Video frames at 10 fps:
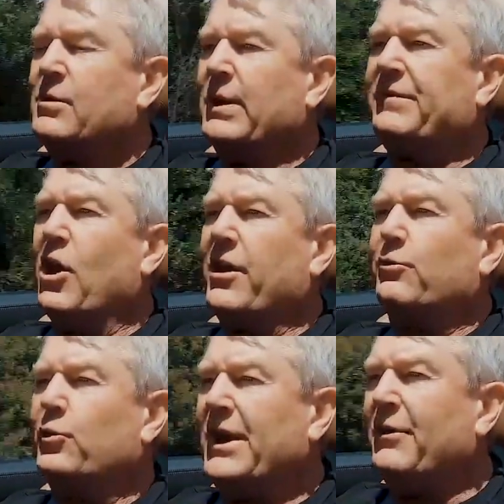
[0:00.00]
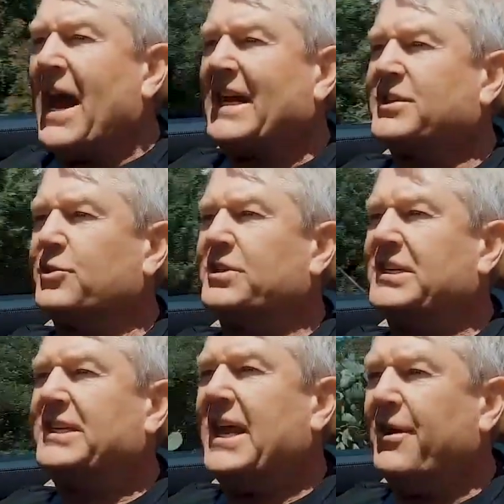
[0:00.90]
we've got rear axle
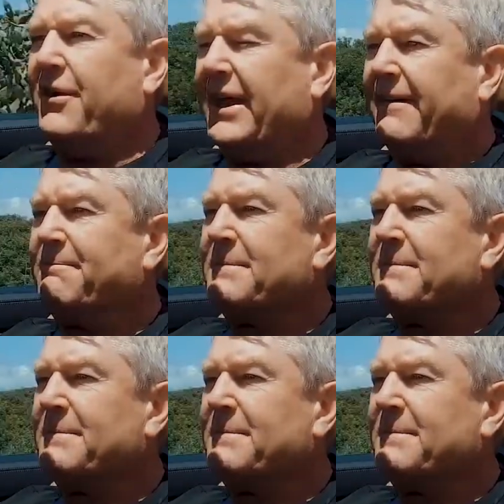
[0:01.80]
steering,